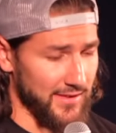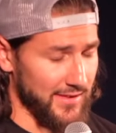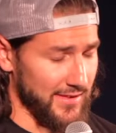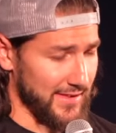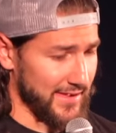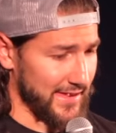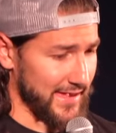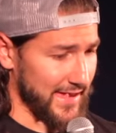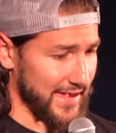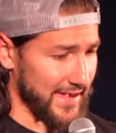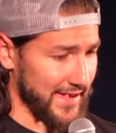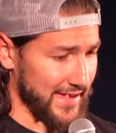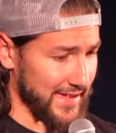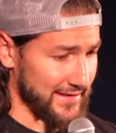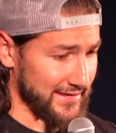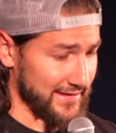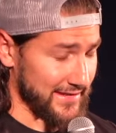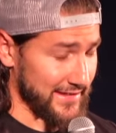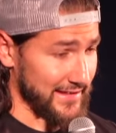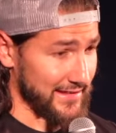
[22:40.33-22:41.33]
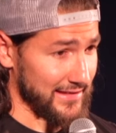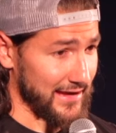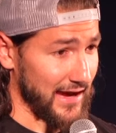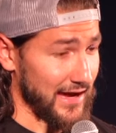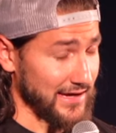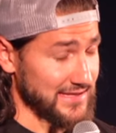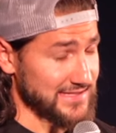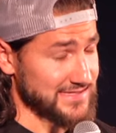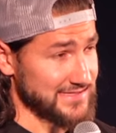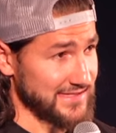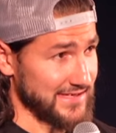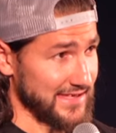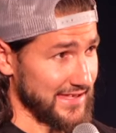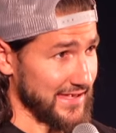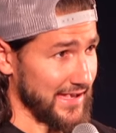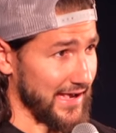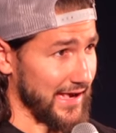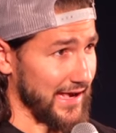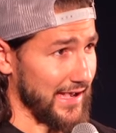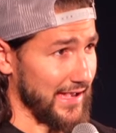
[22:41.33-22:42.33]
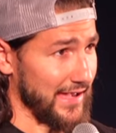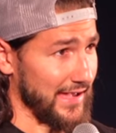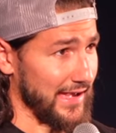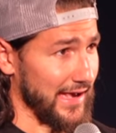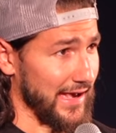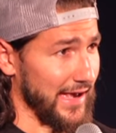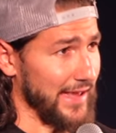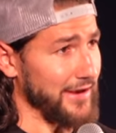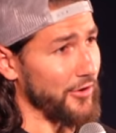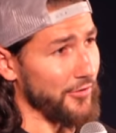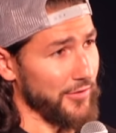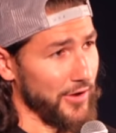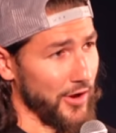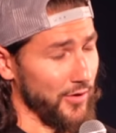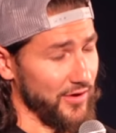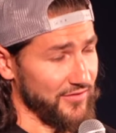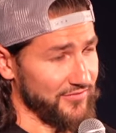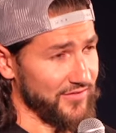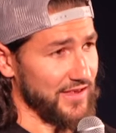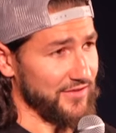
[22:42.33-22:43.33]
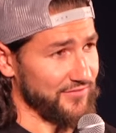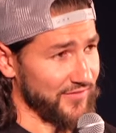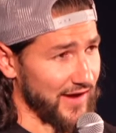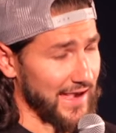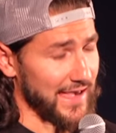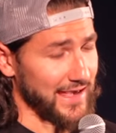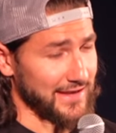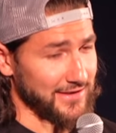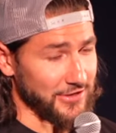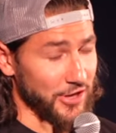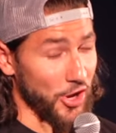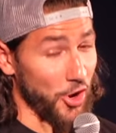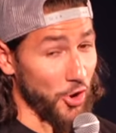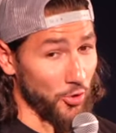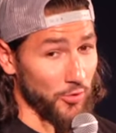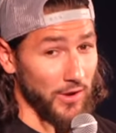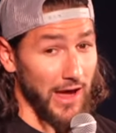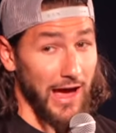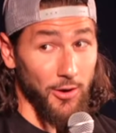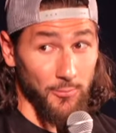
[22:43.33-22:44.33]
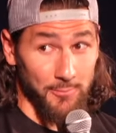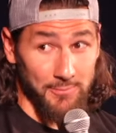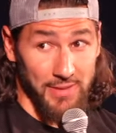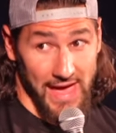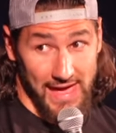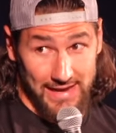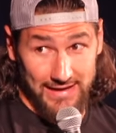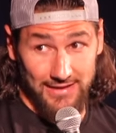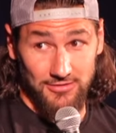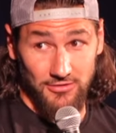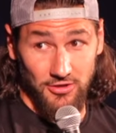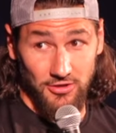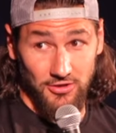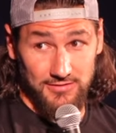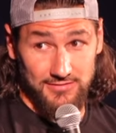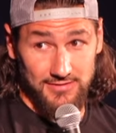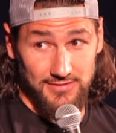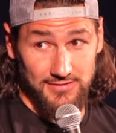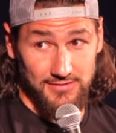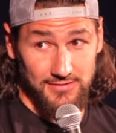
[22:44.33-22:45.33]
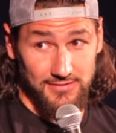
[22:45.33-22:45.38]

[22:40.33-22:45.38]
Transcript: Yeah. And honestly, I don't know. If I had known how bad it looked,